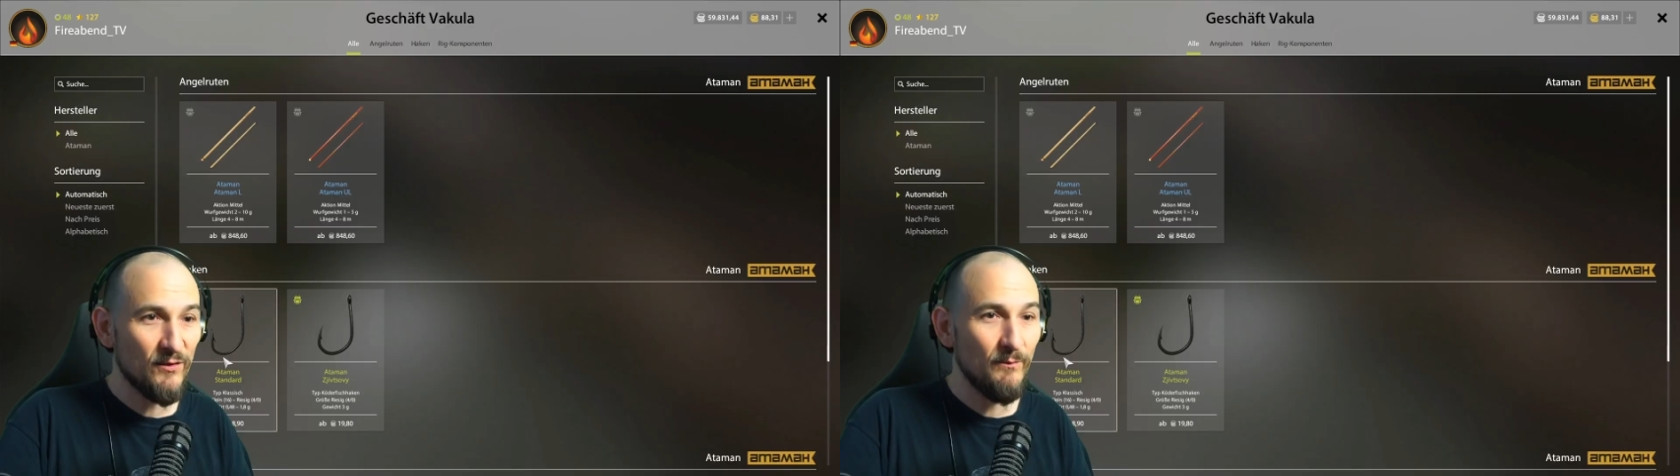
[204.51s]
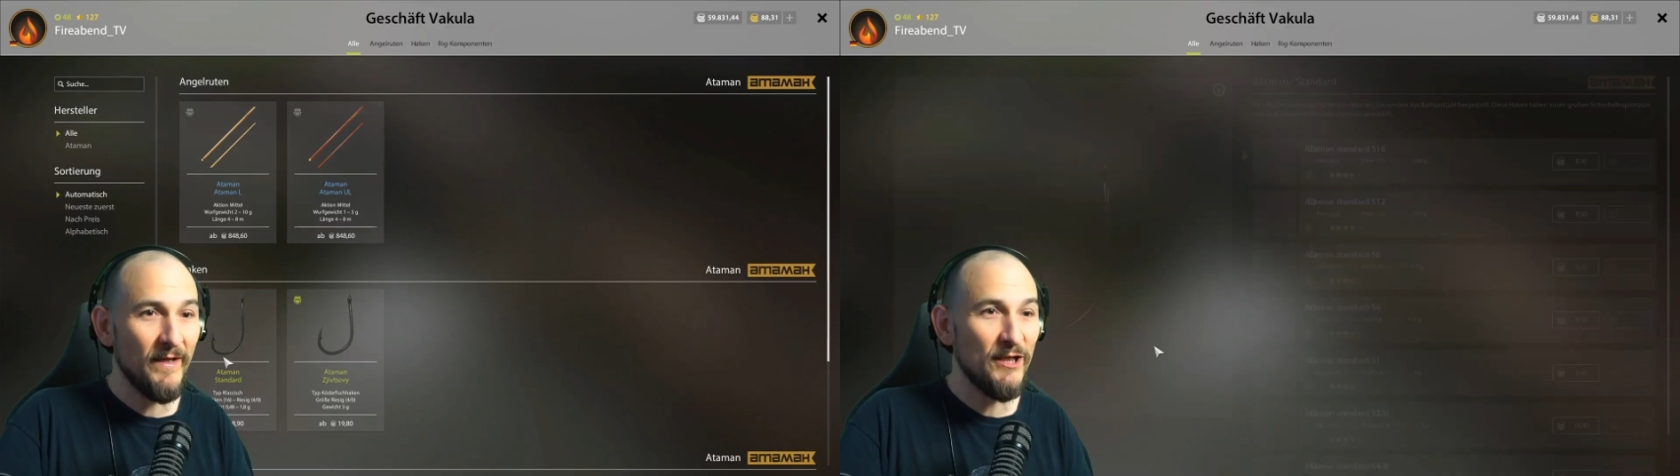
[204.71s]

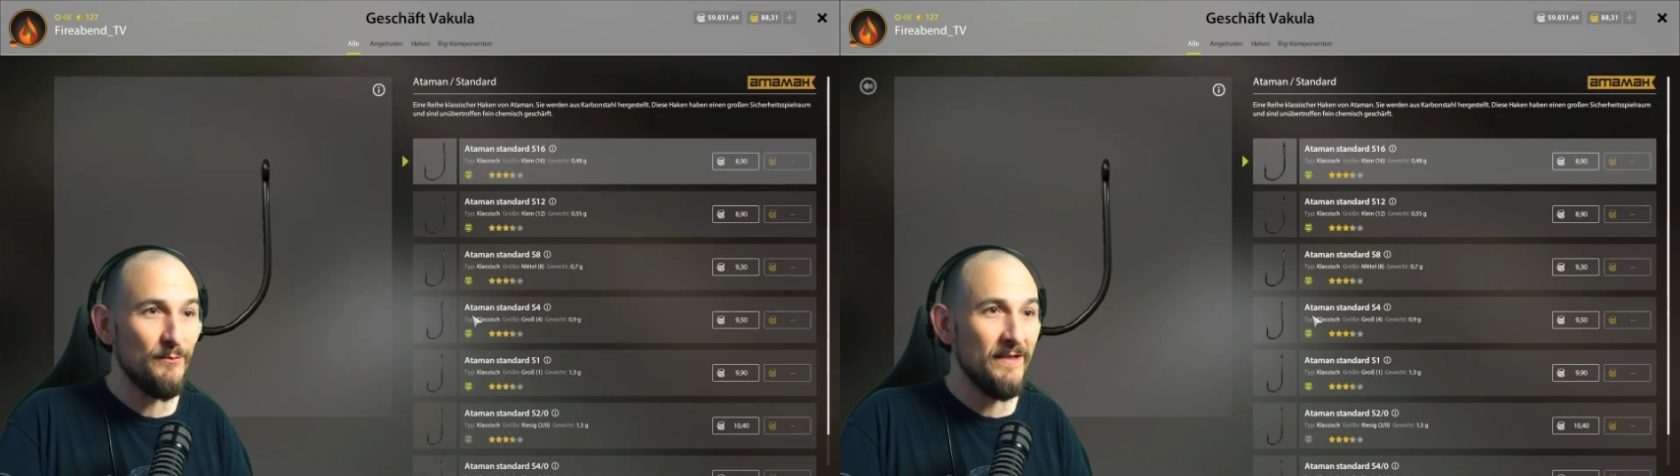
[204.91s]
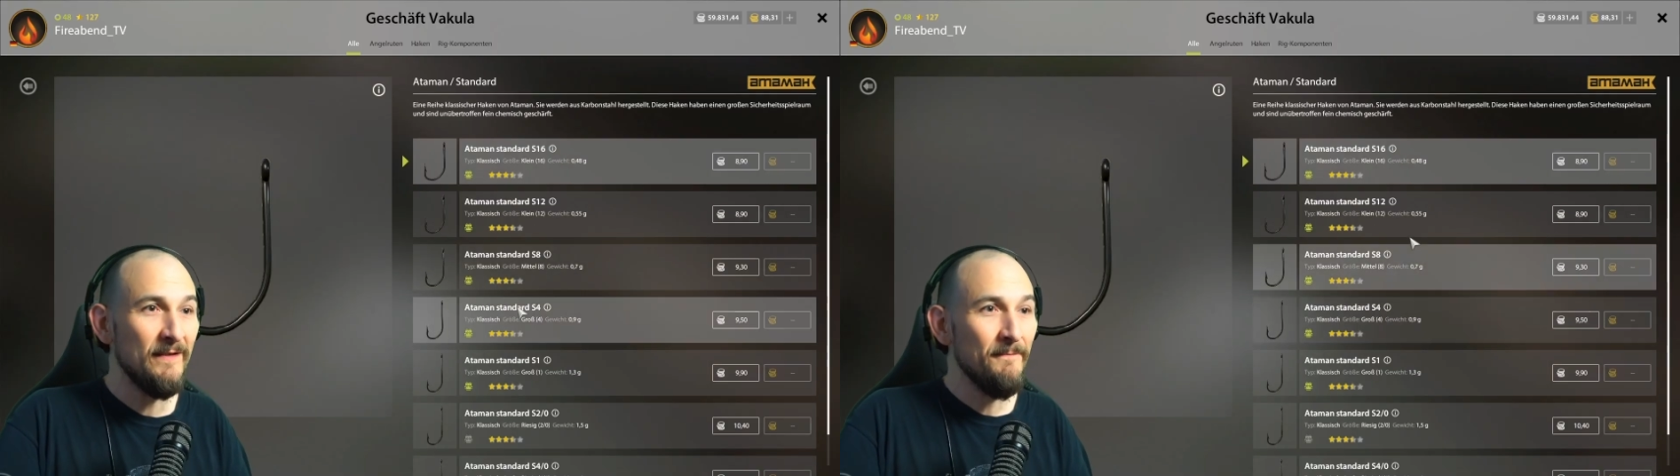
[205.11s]
works
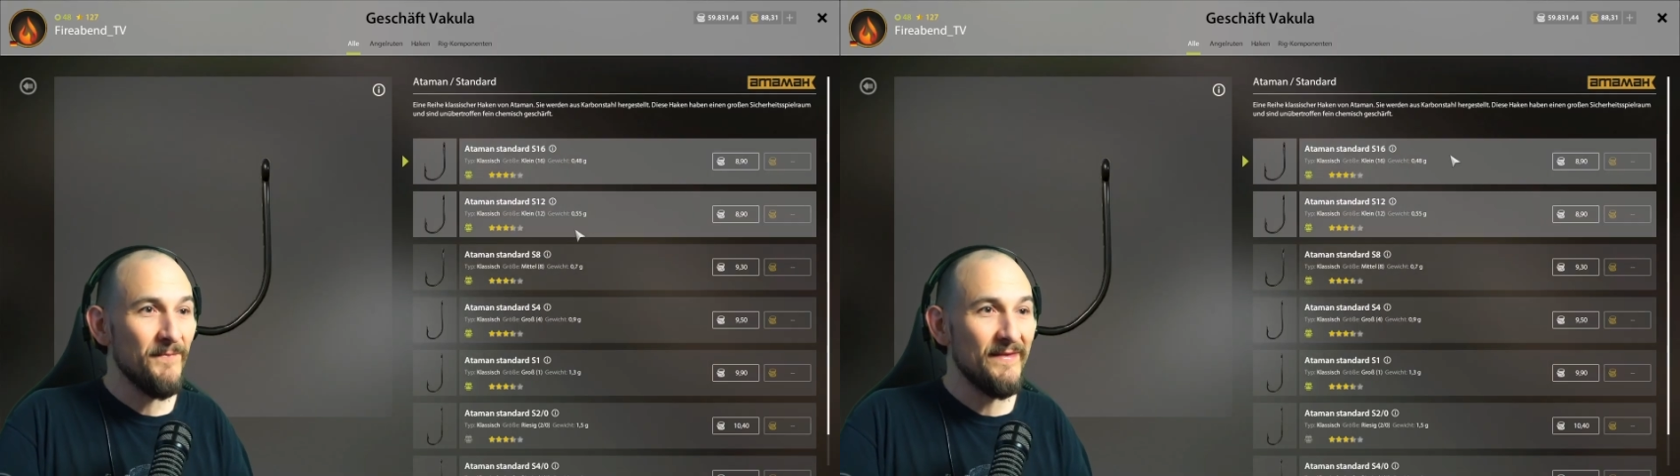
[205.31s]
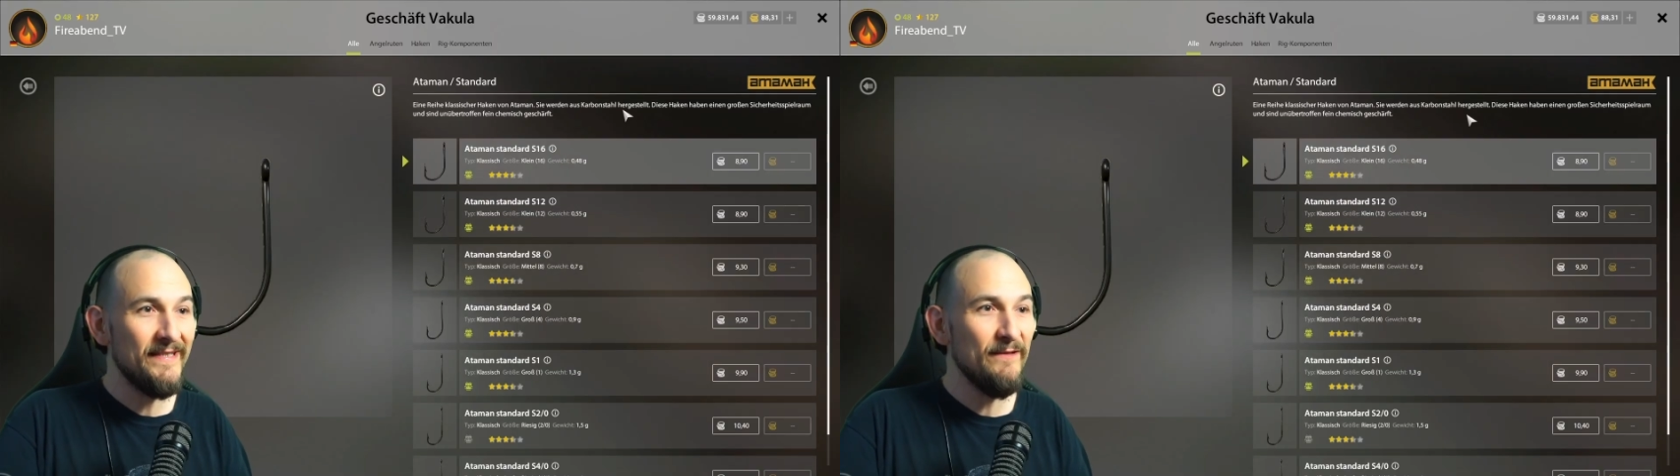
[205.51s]
quite
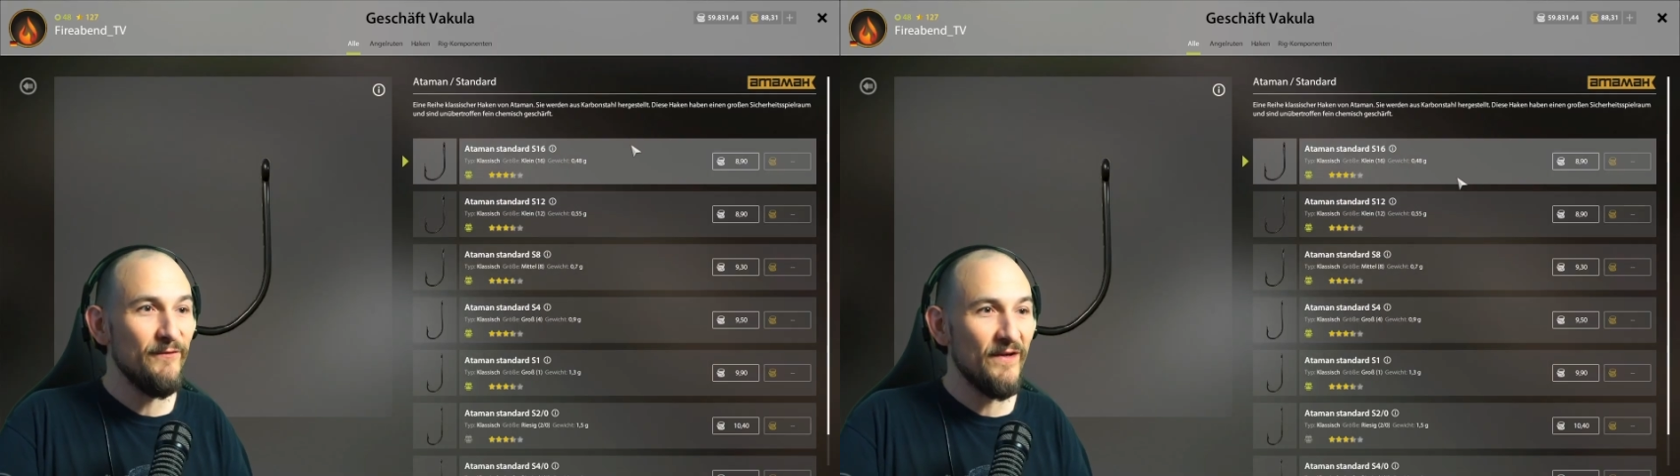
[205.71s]
well.